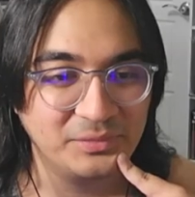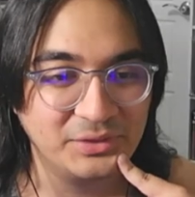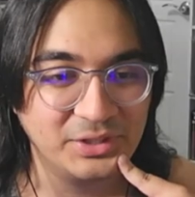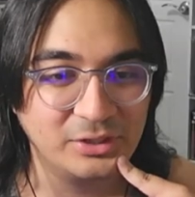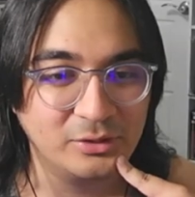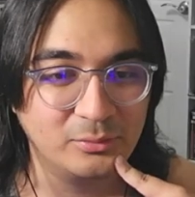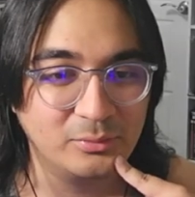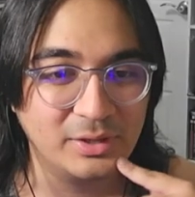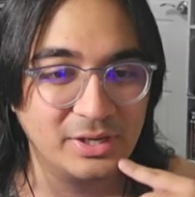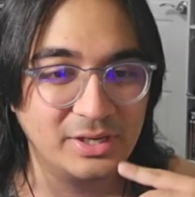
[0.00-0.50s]

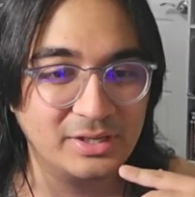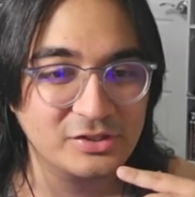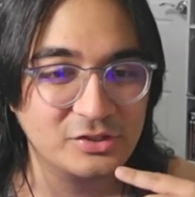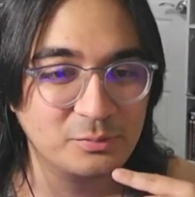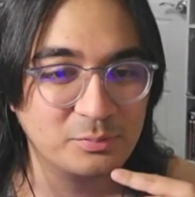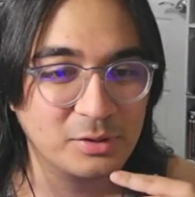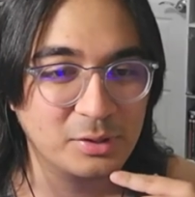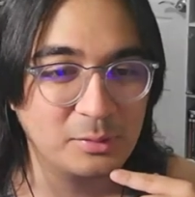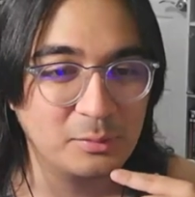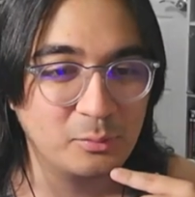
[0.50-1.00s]
either way, this is
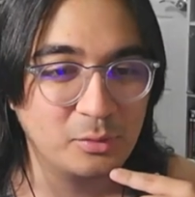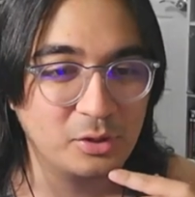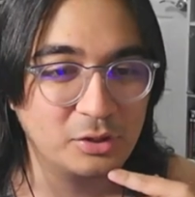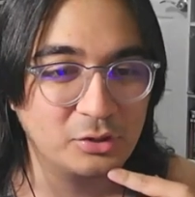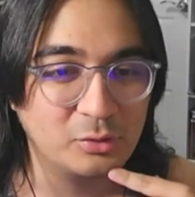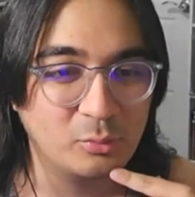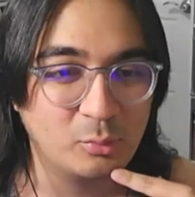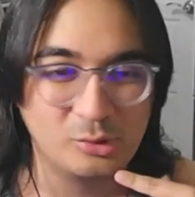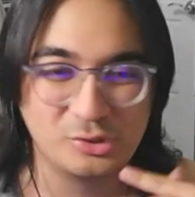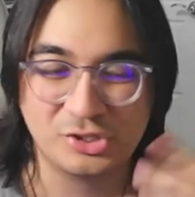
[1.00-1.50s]
probably one of
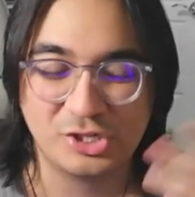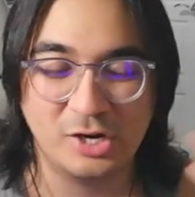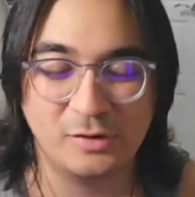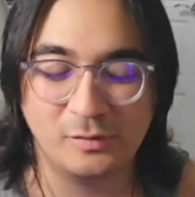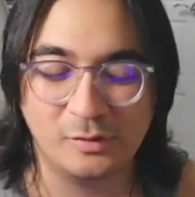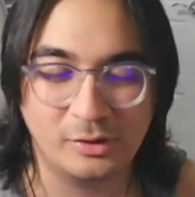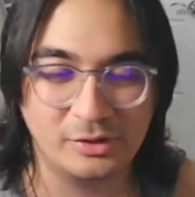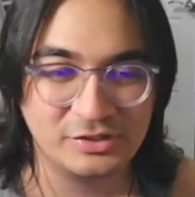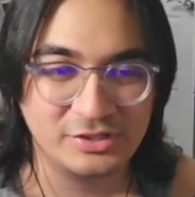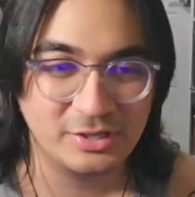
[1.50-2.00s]
the worst
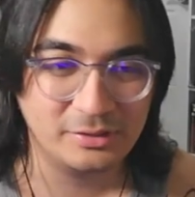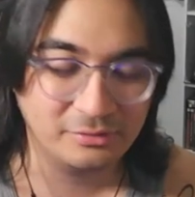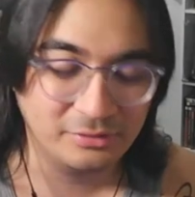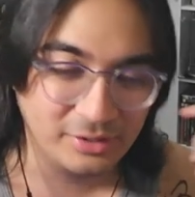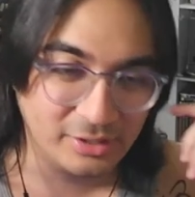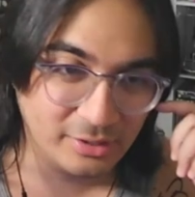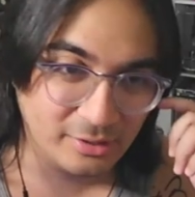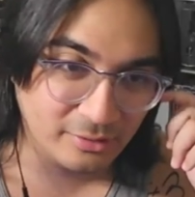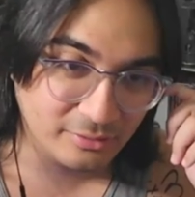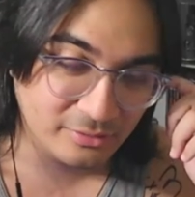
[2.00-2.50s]
cover arts out
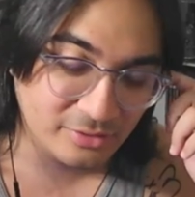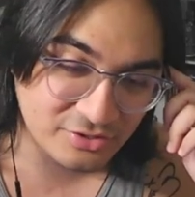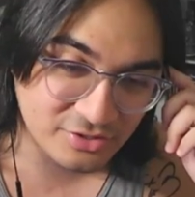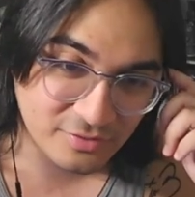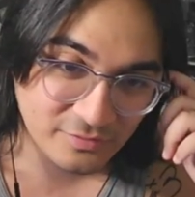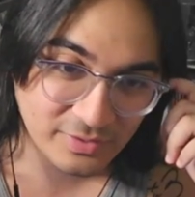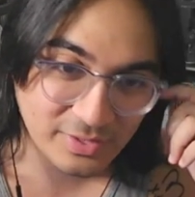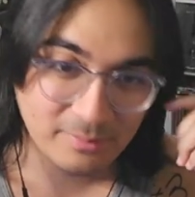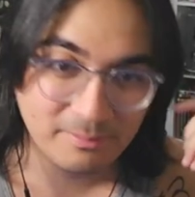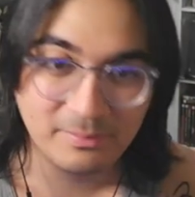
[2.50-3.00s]
there. There's
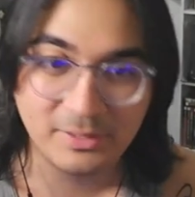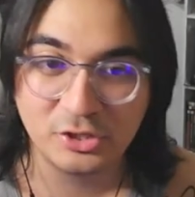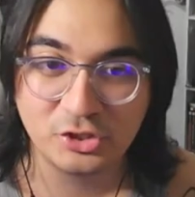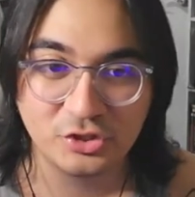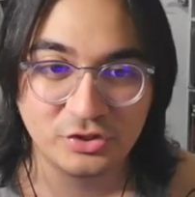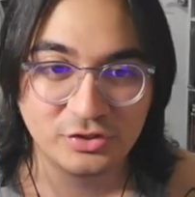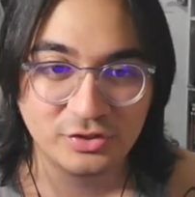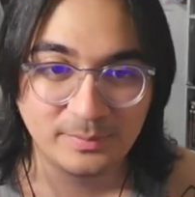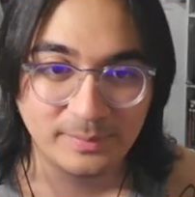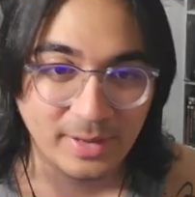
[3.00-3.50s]
nothing
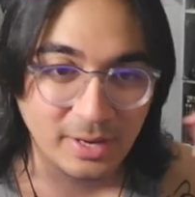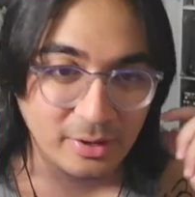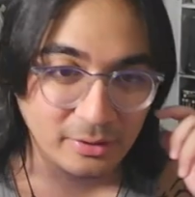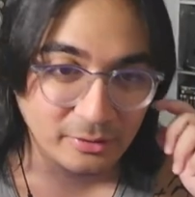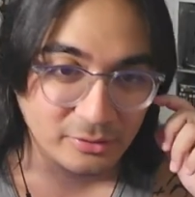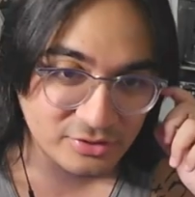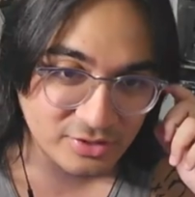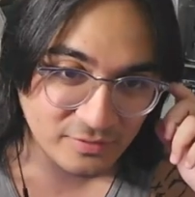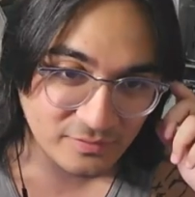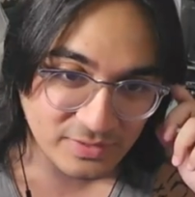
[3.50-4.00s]
ambitious about it.
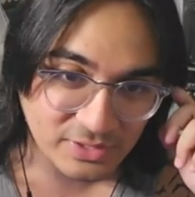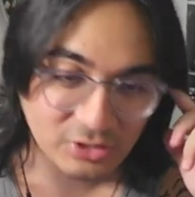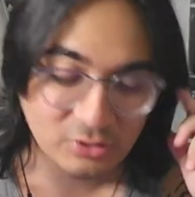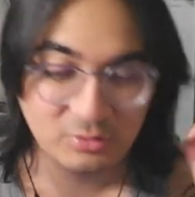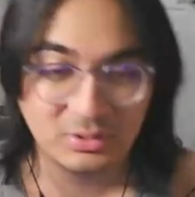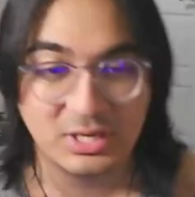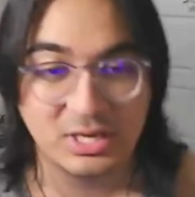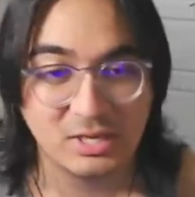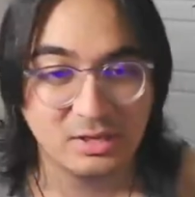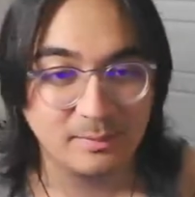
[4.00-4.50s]
There's nothing
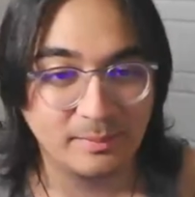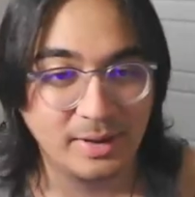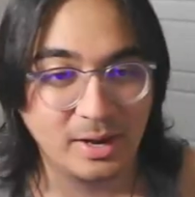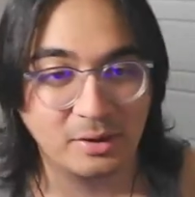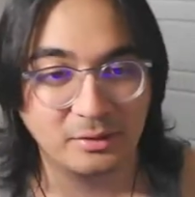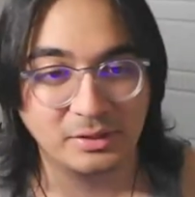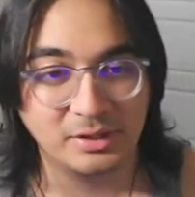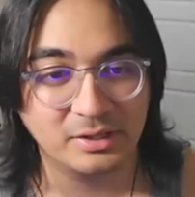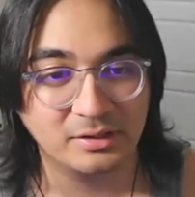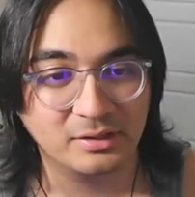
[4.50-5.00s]
unique
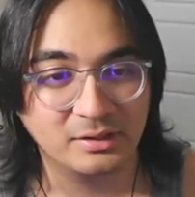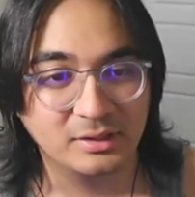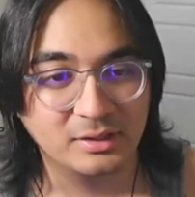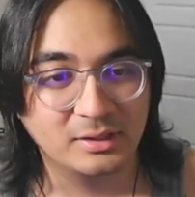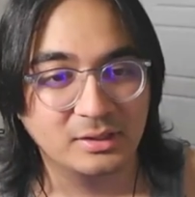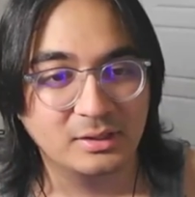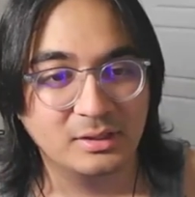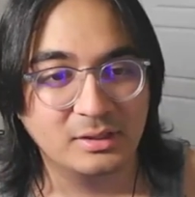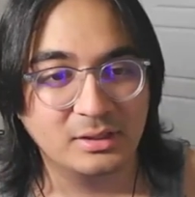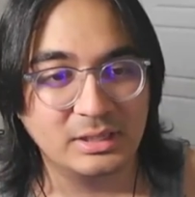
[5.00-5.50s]
about it.
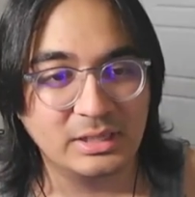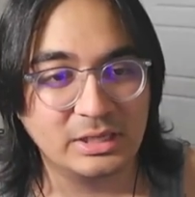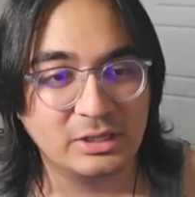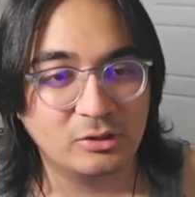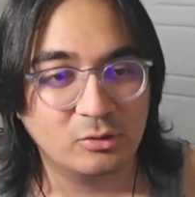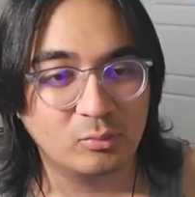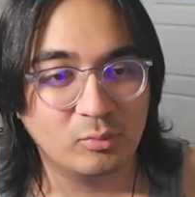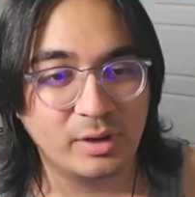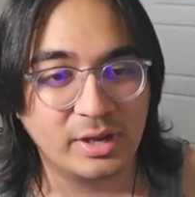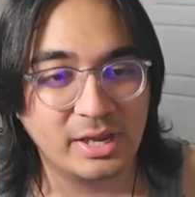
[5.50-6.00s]

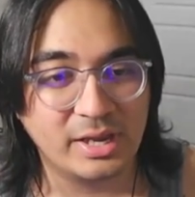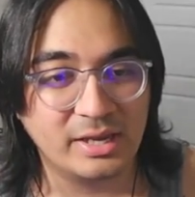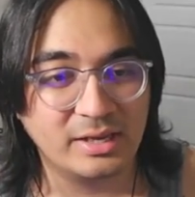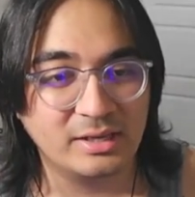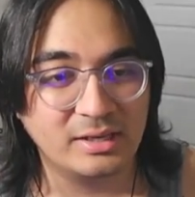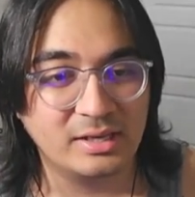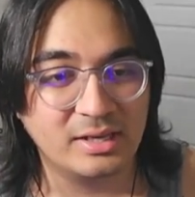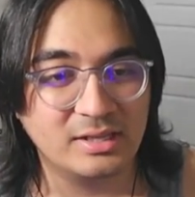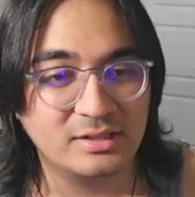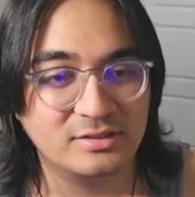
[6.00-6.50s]
Either
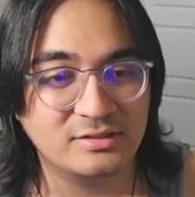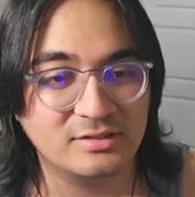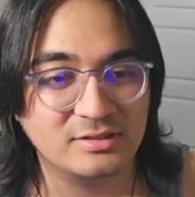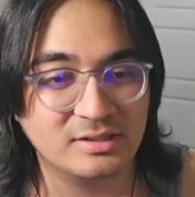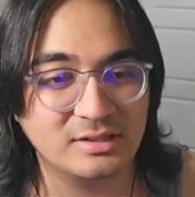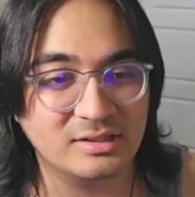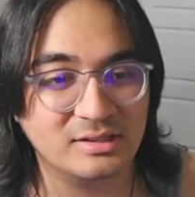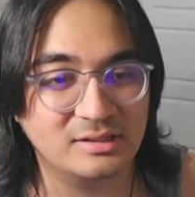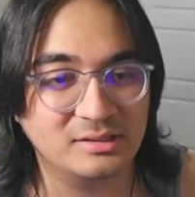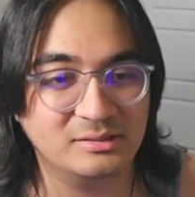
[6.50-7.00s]
way, it's
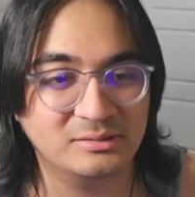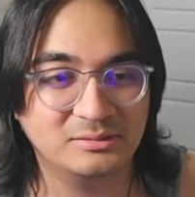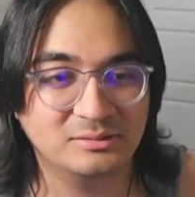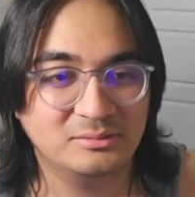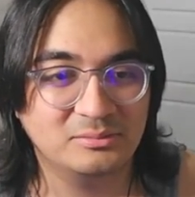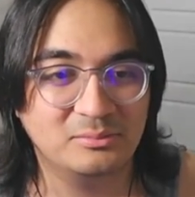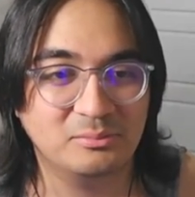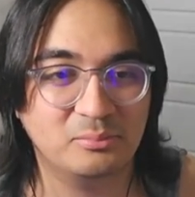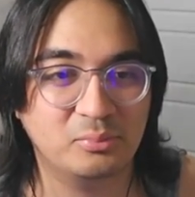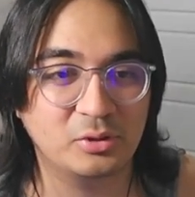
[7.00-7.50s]

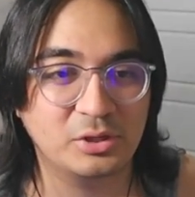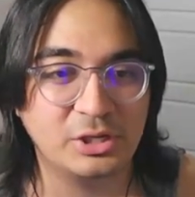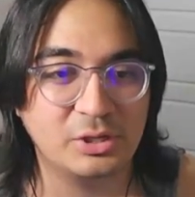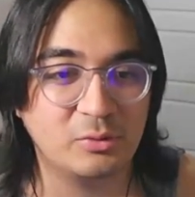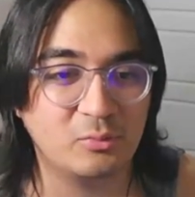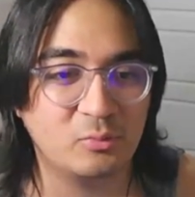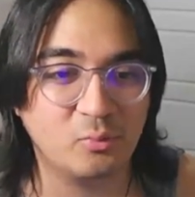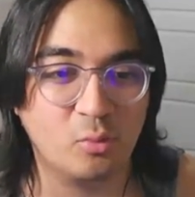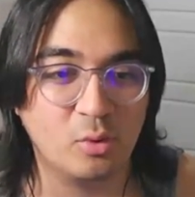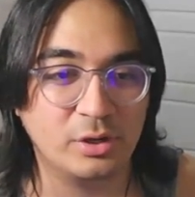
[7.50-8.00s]
pretty
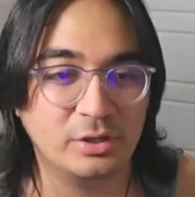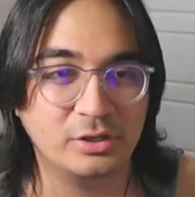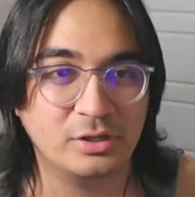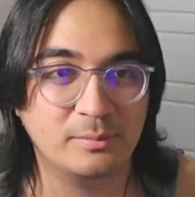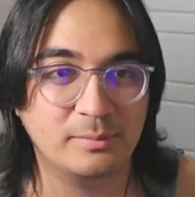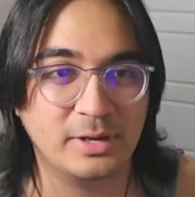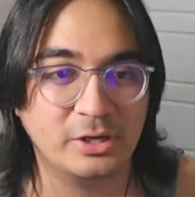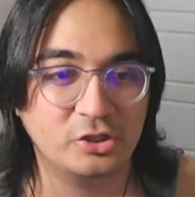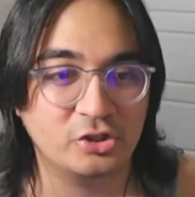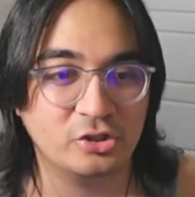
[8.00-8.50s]
one
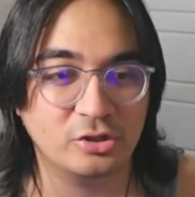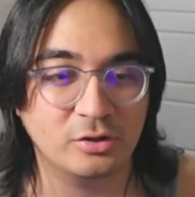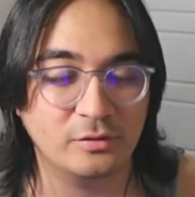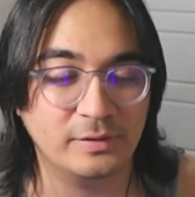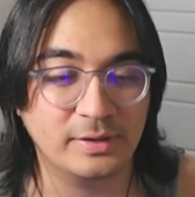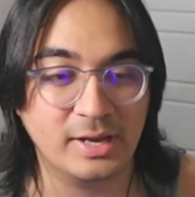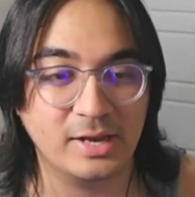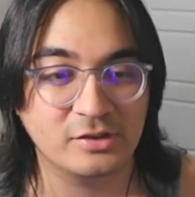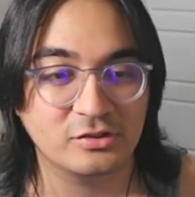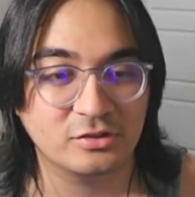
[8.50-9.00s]
dimensional, if
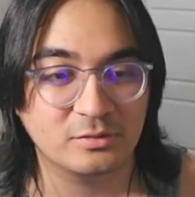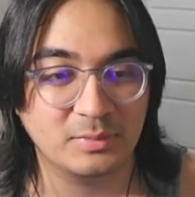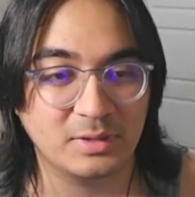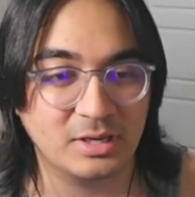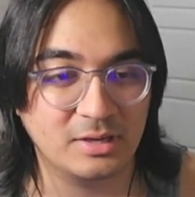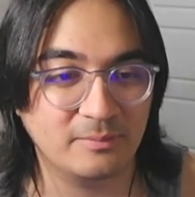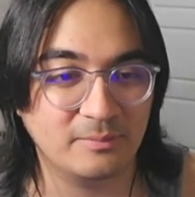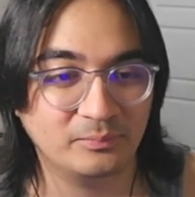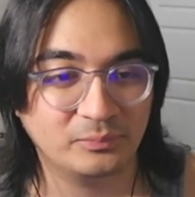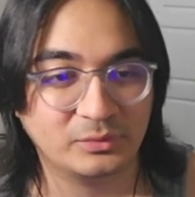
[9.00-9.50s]
you ask
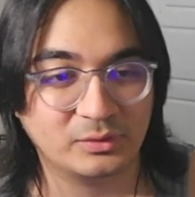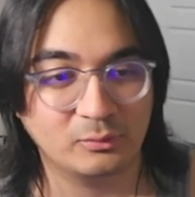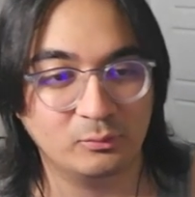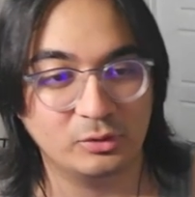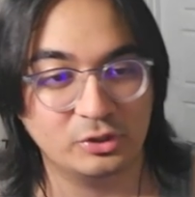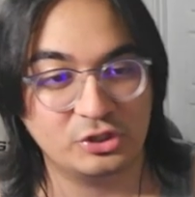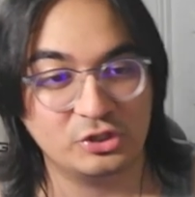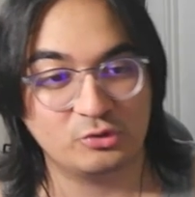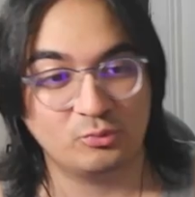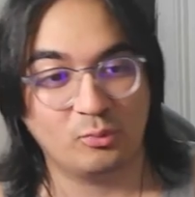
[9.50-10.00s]
me.
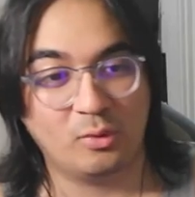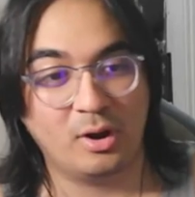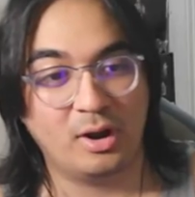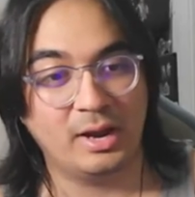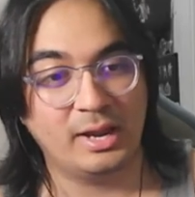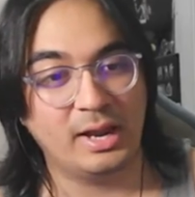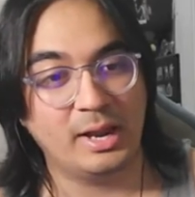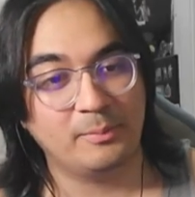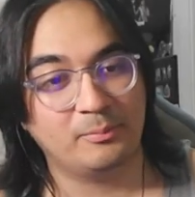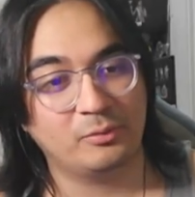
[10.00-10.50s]
Which is
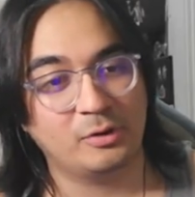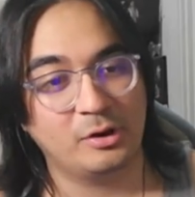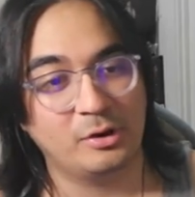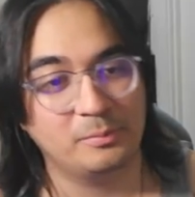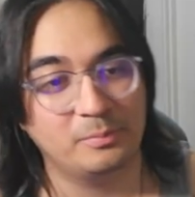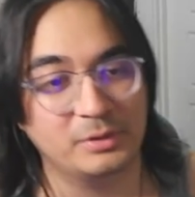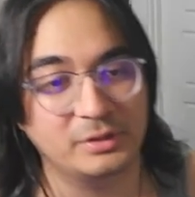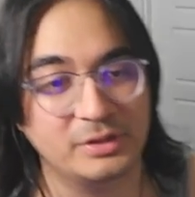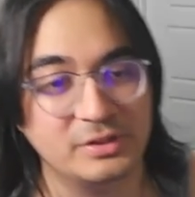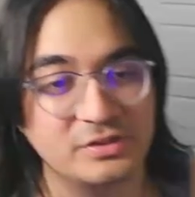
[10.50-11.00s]
why I probably
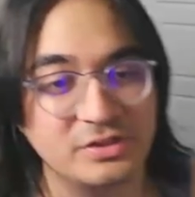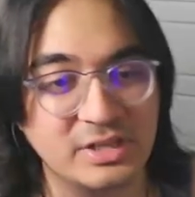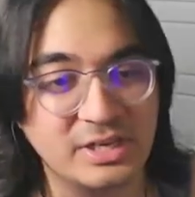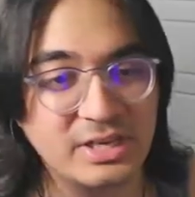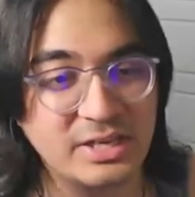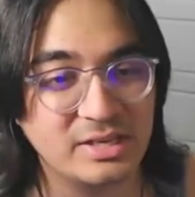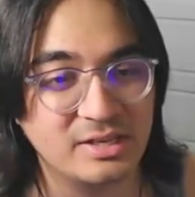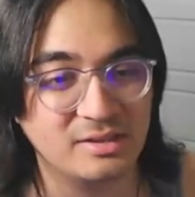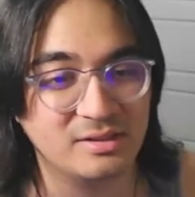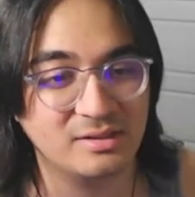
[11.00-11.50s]
put this
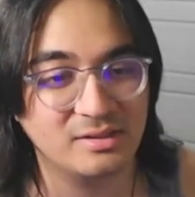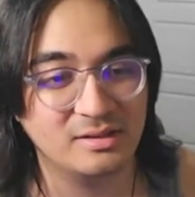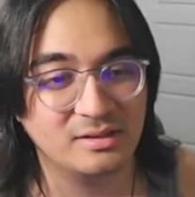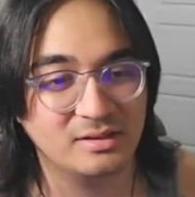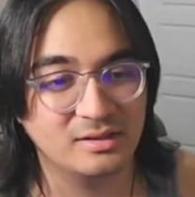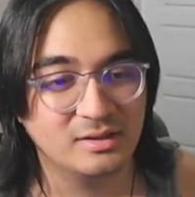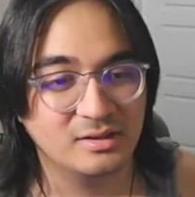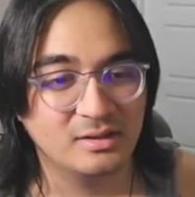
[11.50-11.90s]
in